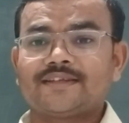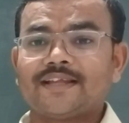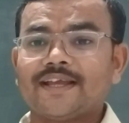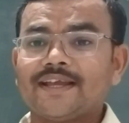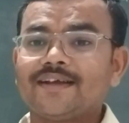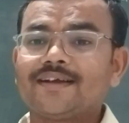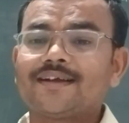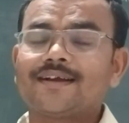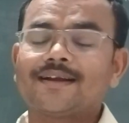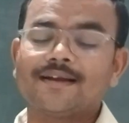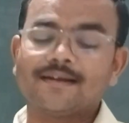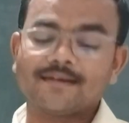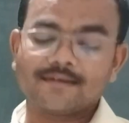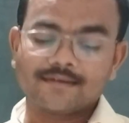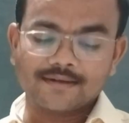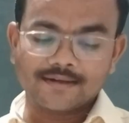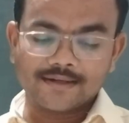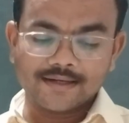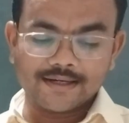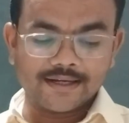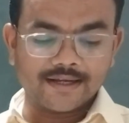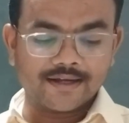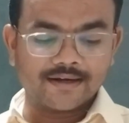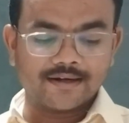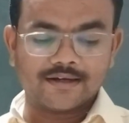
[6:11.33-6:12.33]
think
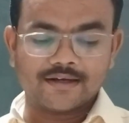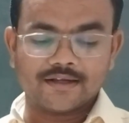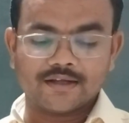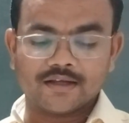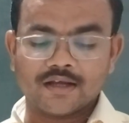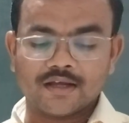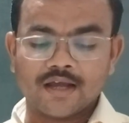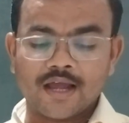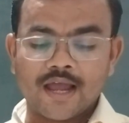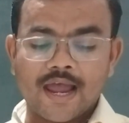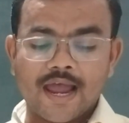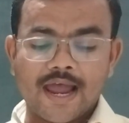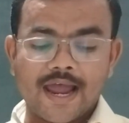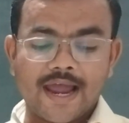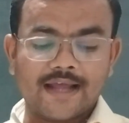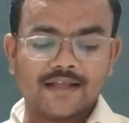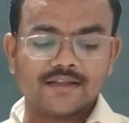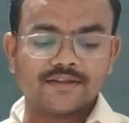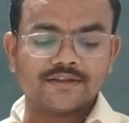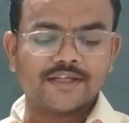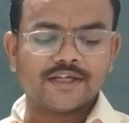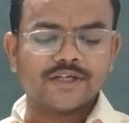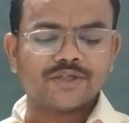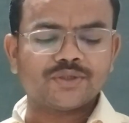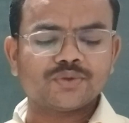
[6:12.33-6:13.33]
clearly
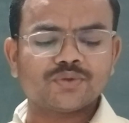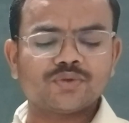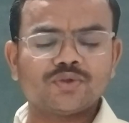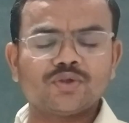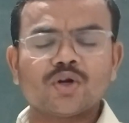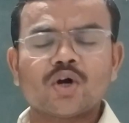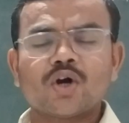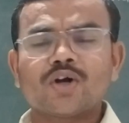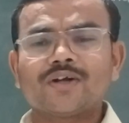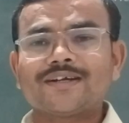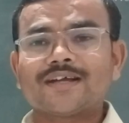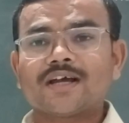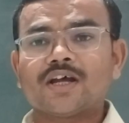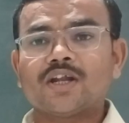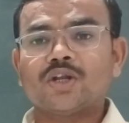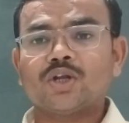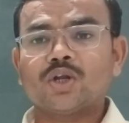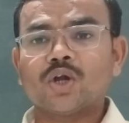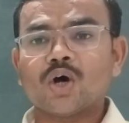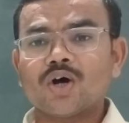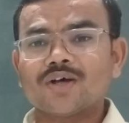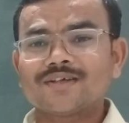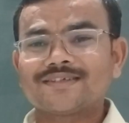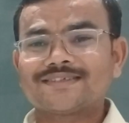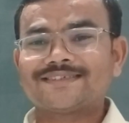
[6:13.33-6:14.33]
and they should not
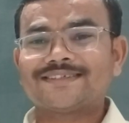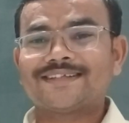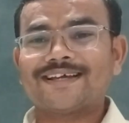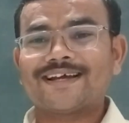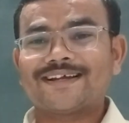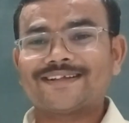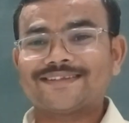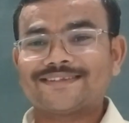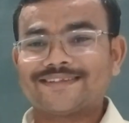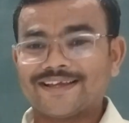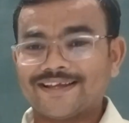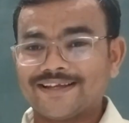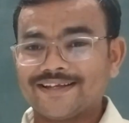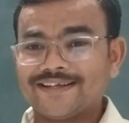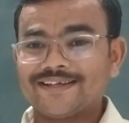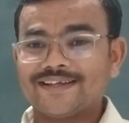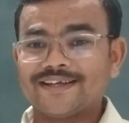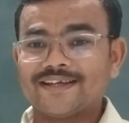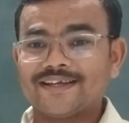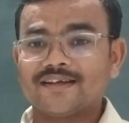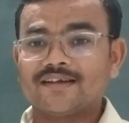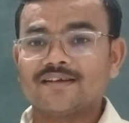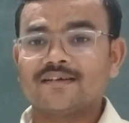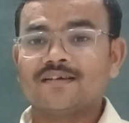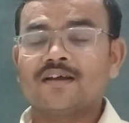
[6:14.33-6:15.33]
lose their
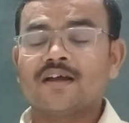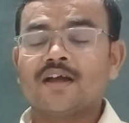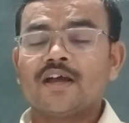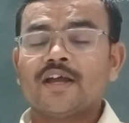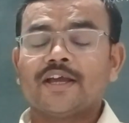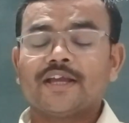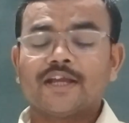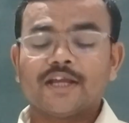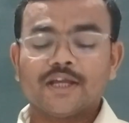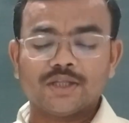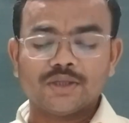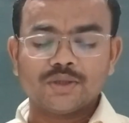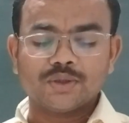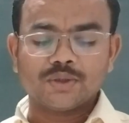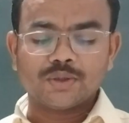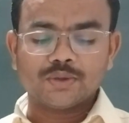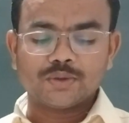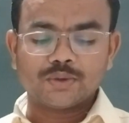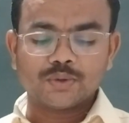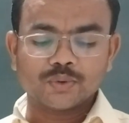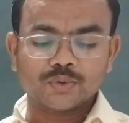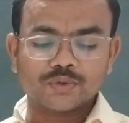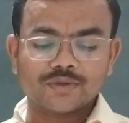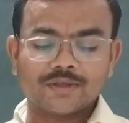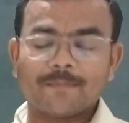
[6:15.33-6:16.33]
thinking
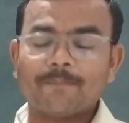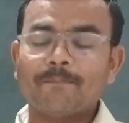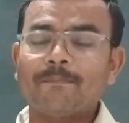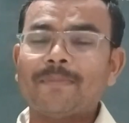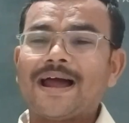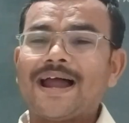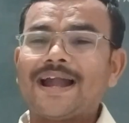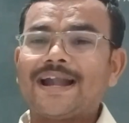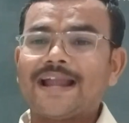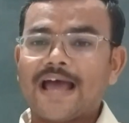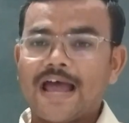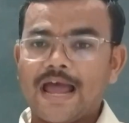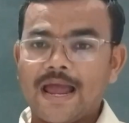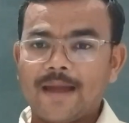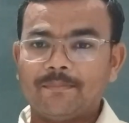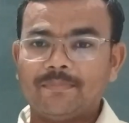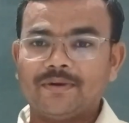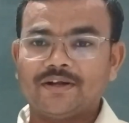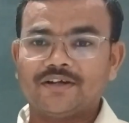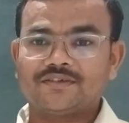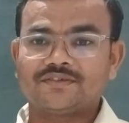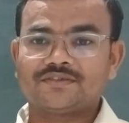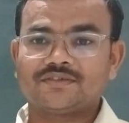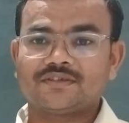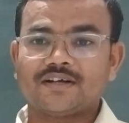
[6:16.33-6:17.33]
into the bad
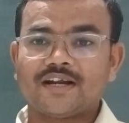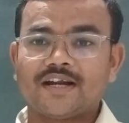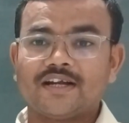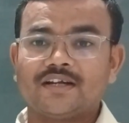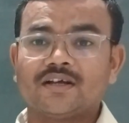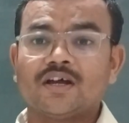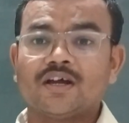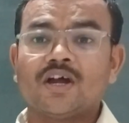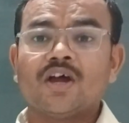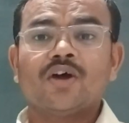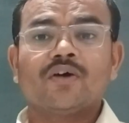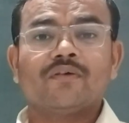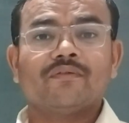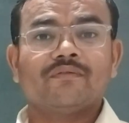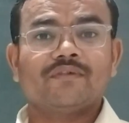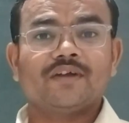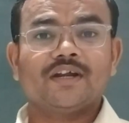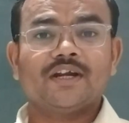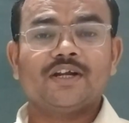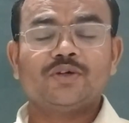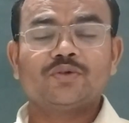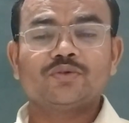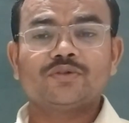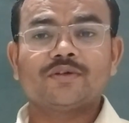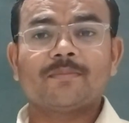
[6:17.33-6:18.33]
habits, right?
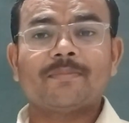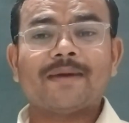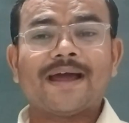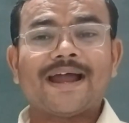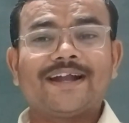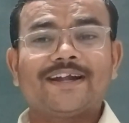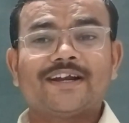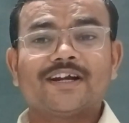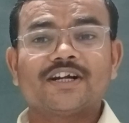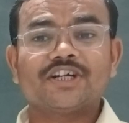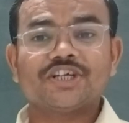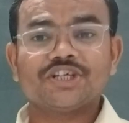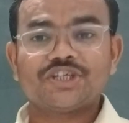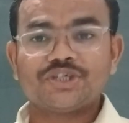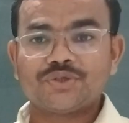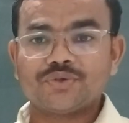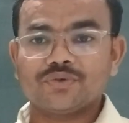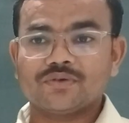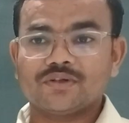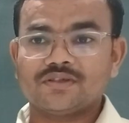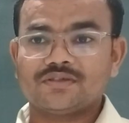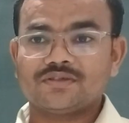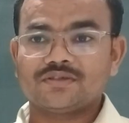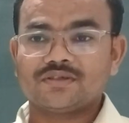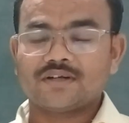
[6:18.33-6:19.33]
Into the bad
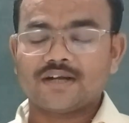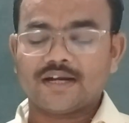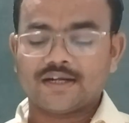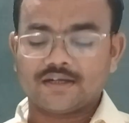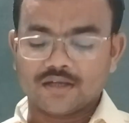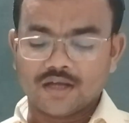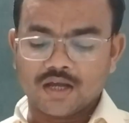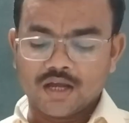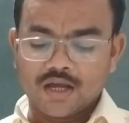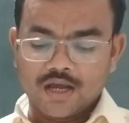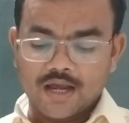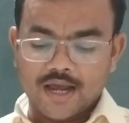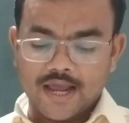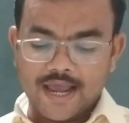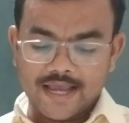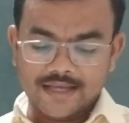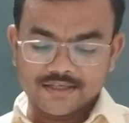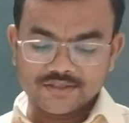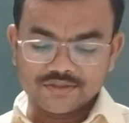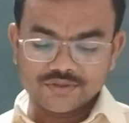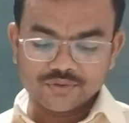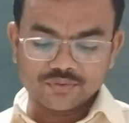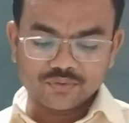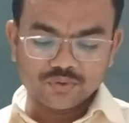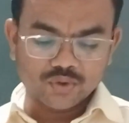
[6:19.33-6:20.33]
rituals, right?
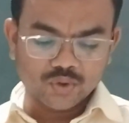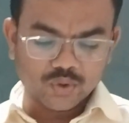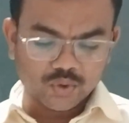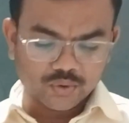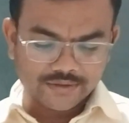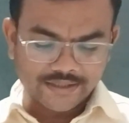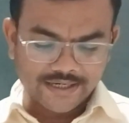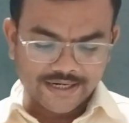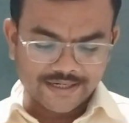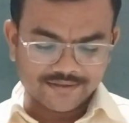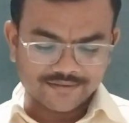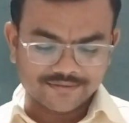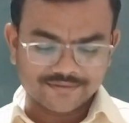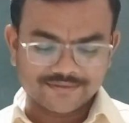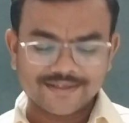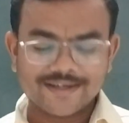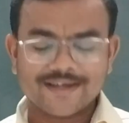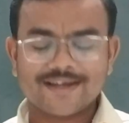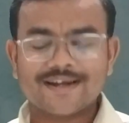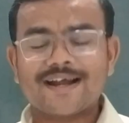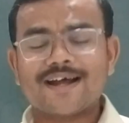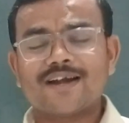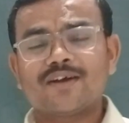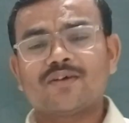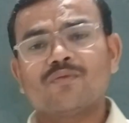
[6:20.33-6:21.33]
As you know that
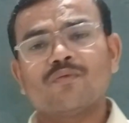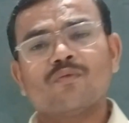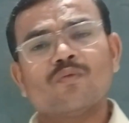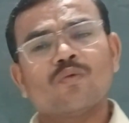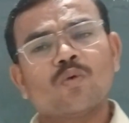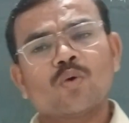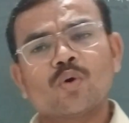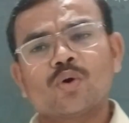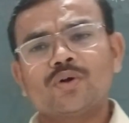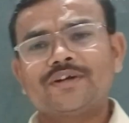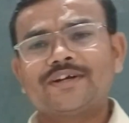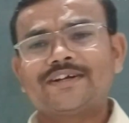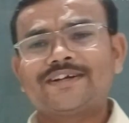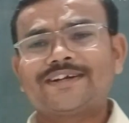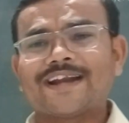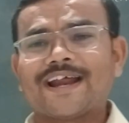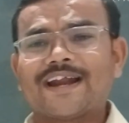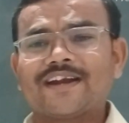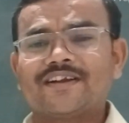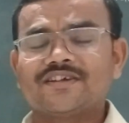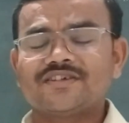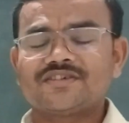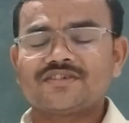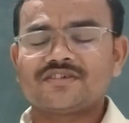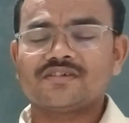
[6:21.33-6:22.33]
there are old
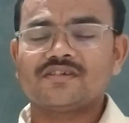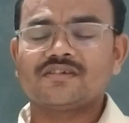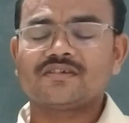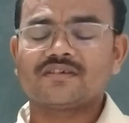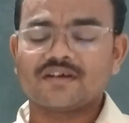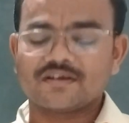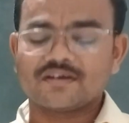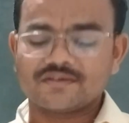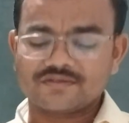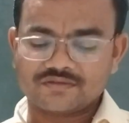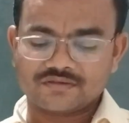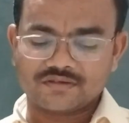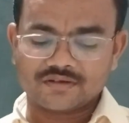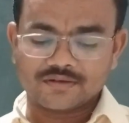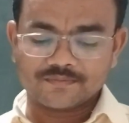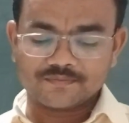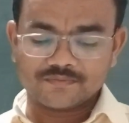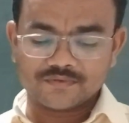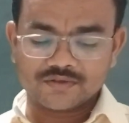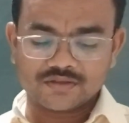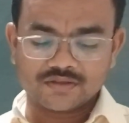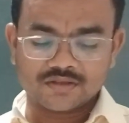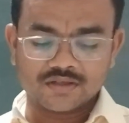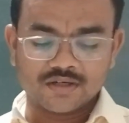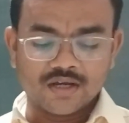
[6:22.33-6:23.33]
traditional
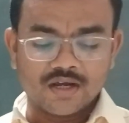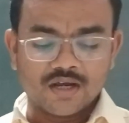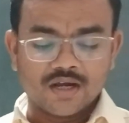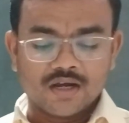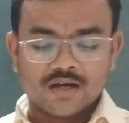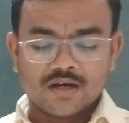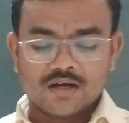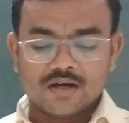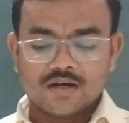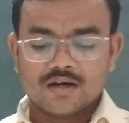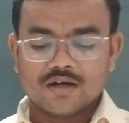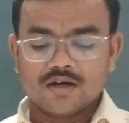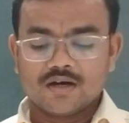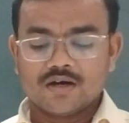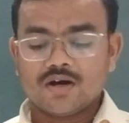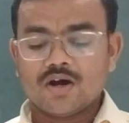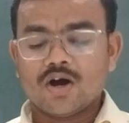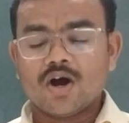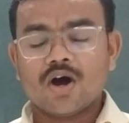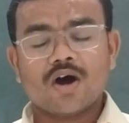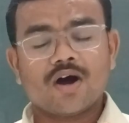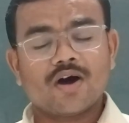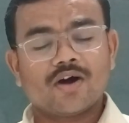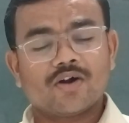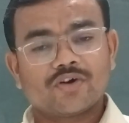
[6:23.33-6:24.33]
customs
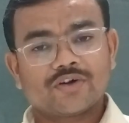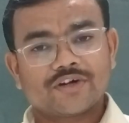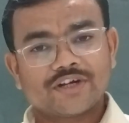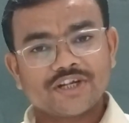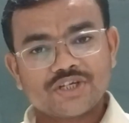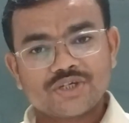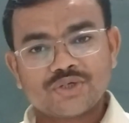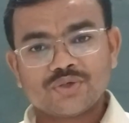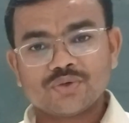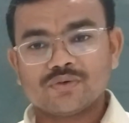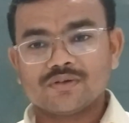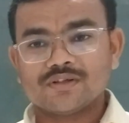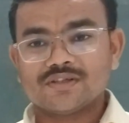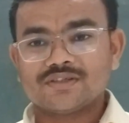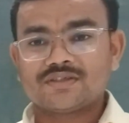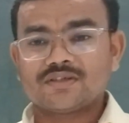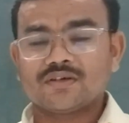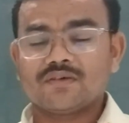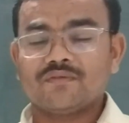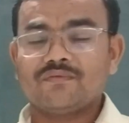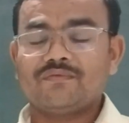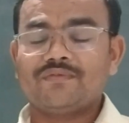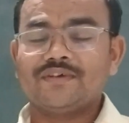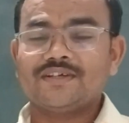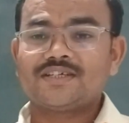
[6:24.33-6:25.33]
or rituals
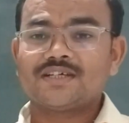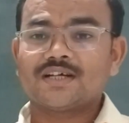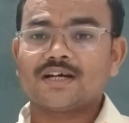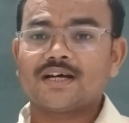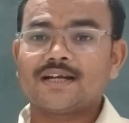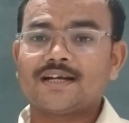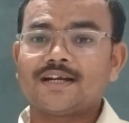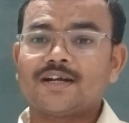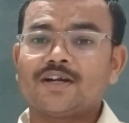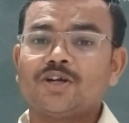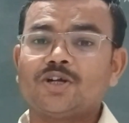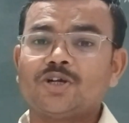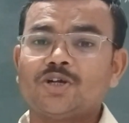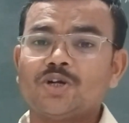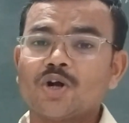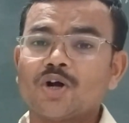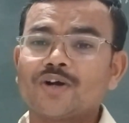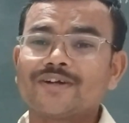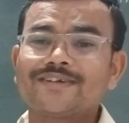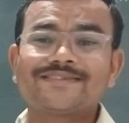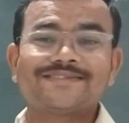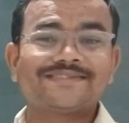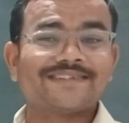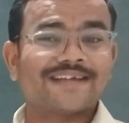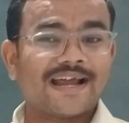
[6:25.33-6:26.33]
which are
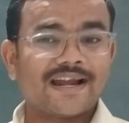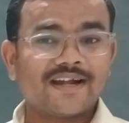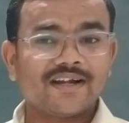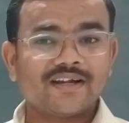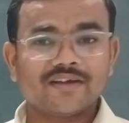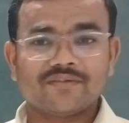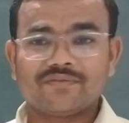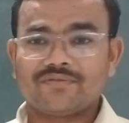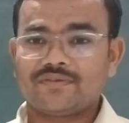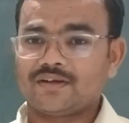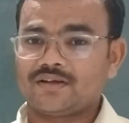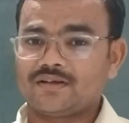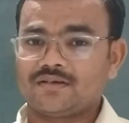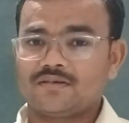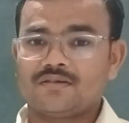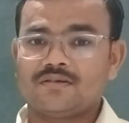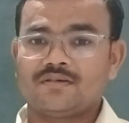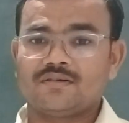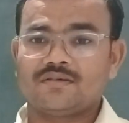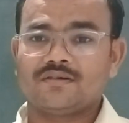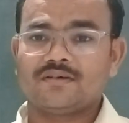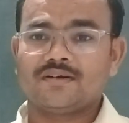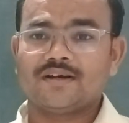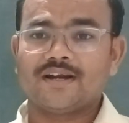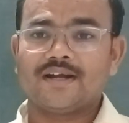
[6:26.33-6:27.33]
not scientific,
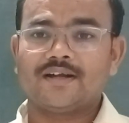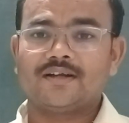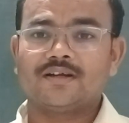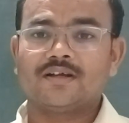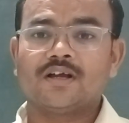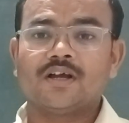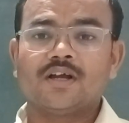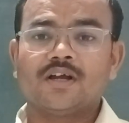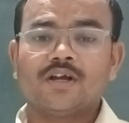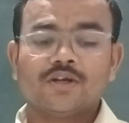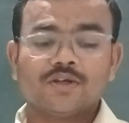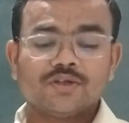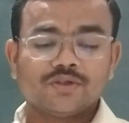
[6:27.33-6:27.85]
right?